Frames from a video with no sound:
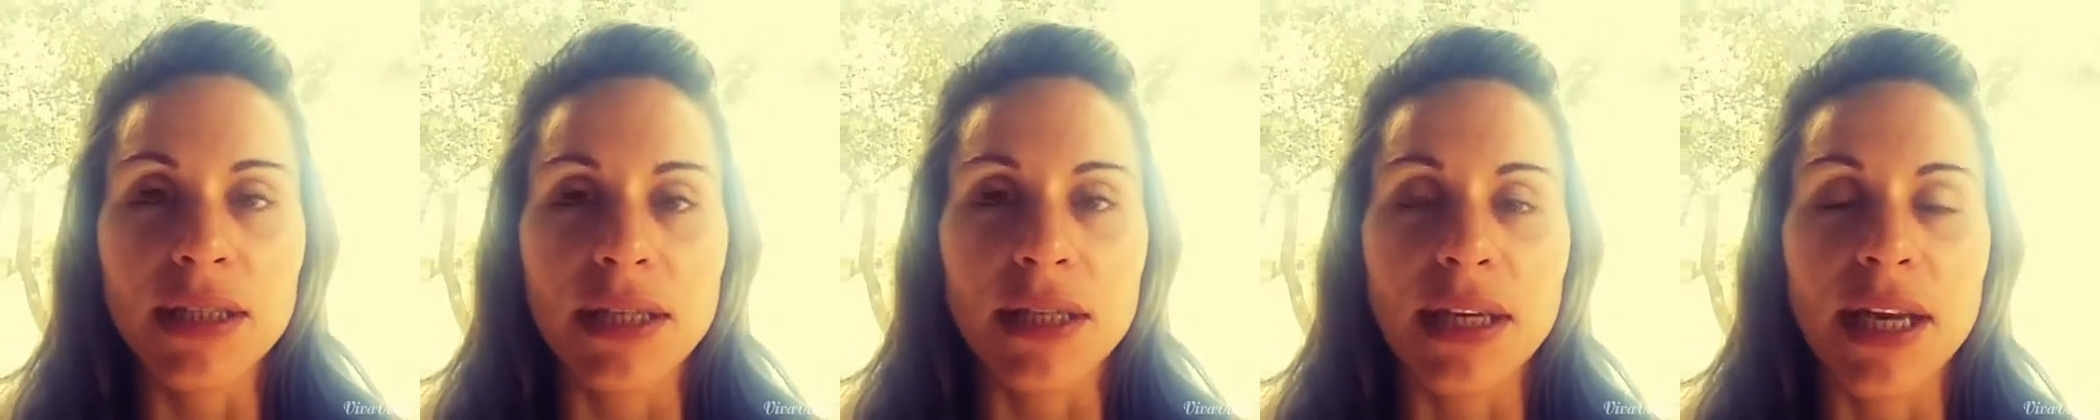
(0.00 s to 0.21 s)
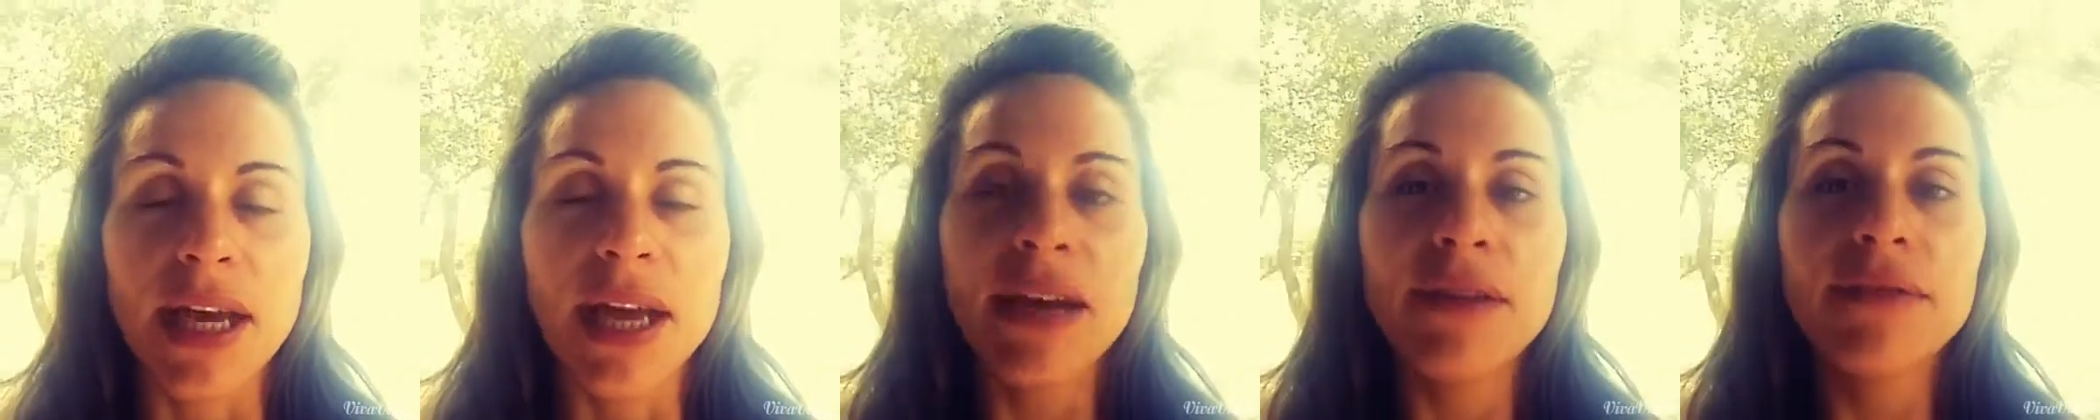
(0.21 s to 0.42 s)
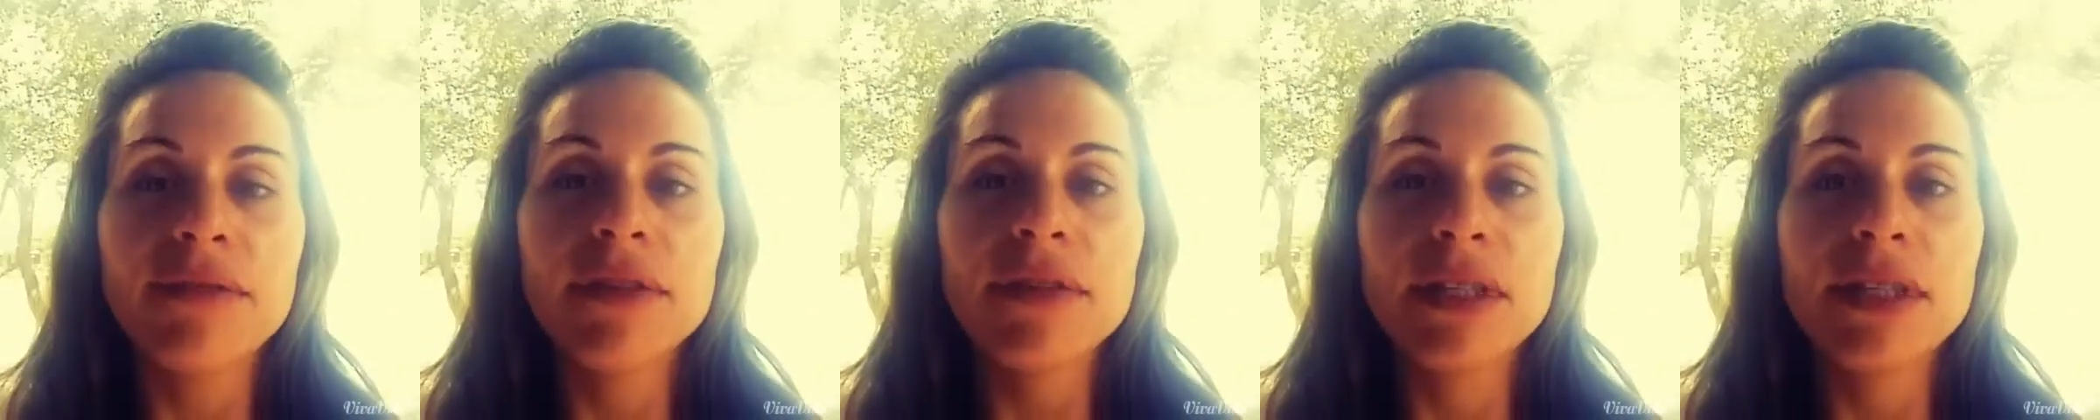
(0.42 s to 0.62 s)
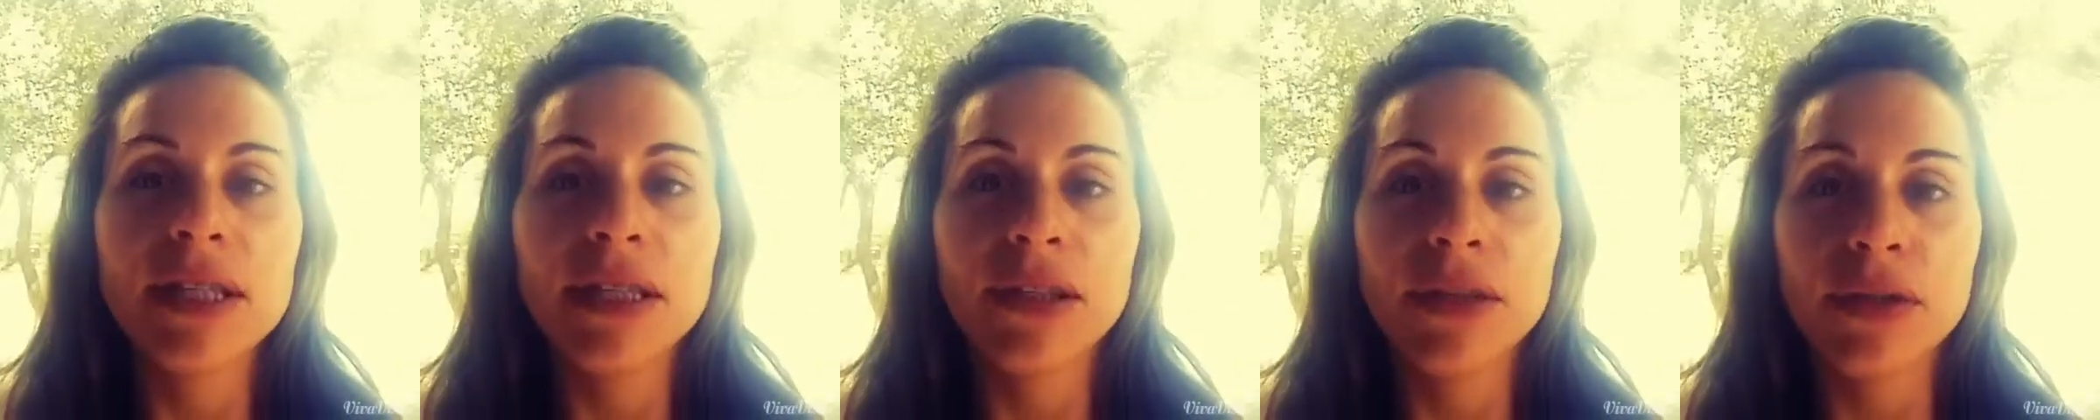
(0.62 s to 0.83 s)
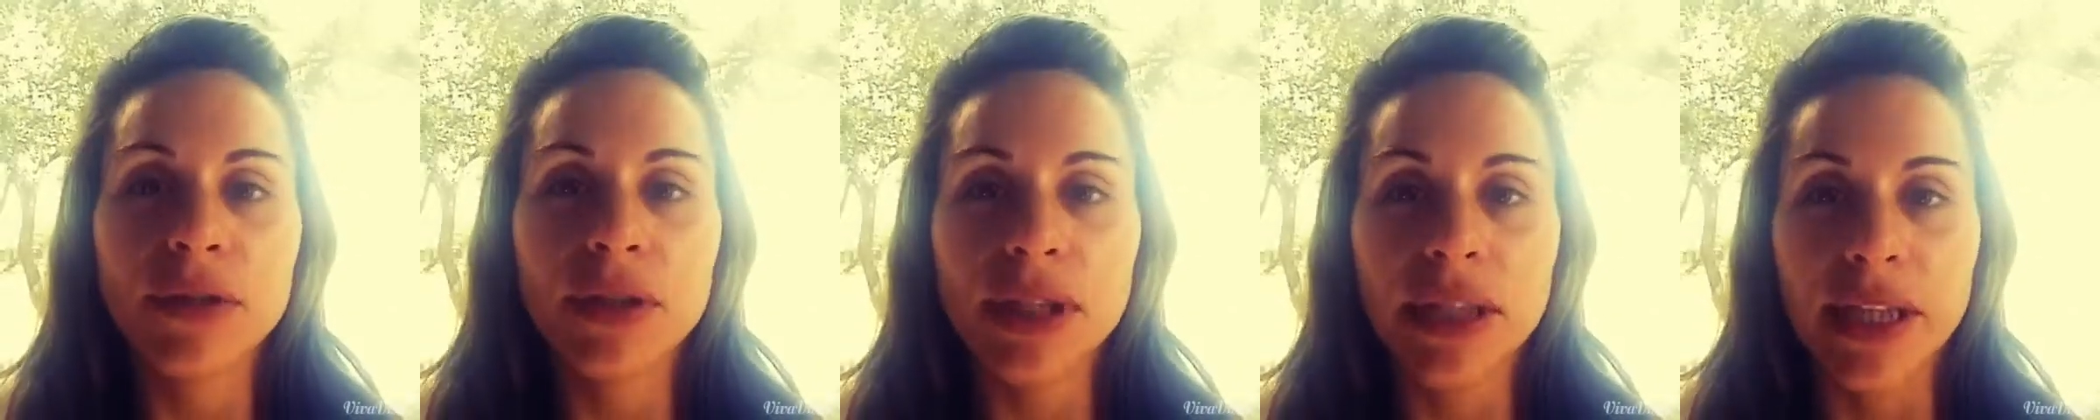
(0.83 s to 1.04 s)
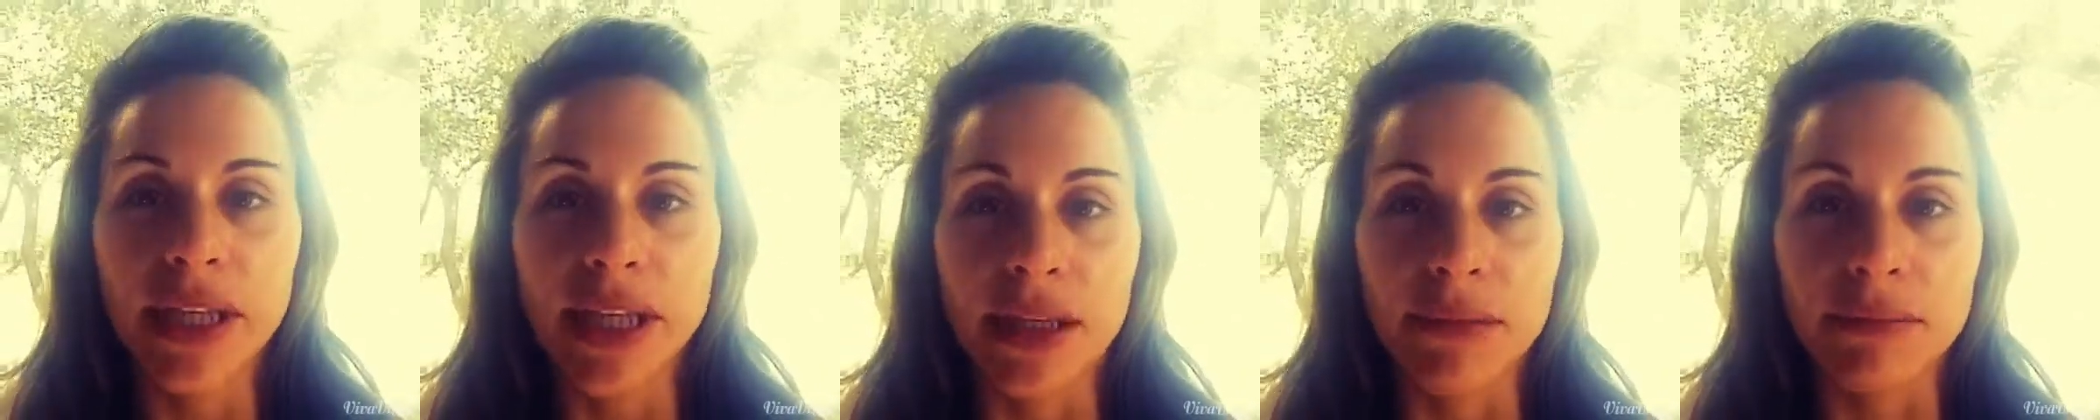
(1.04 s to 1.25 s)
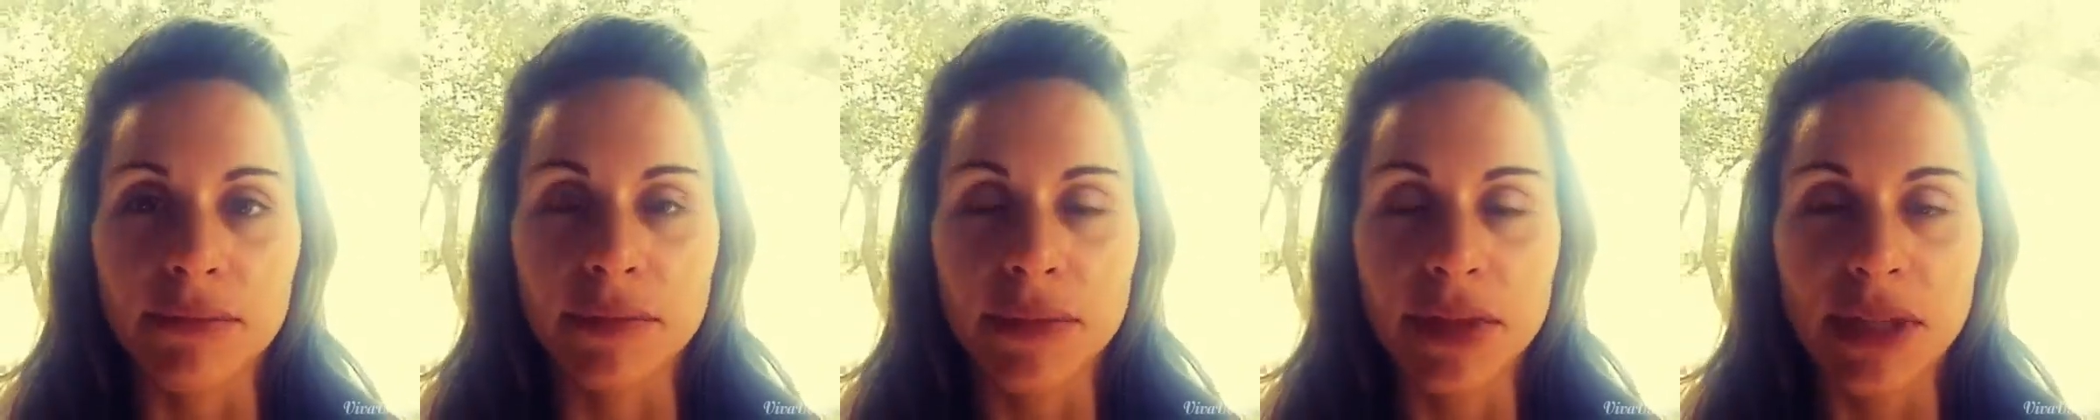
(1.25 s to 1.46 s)
and every single
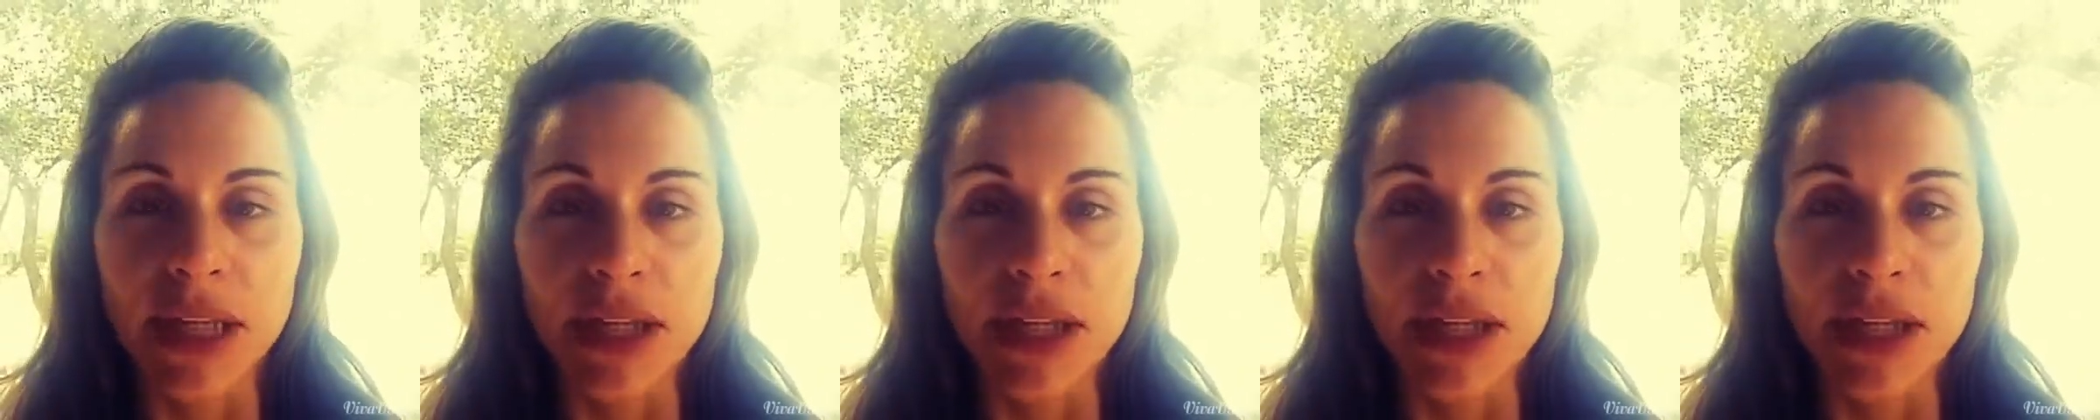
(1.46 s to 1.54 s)
claim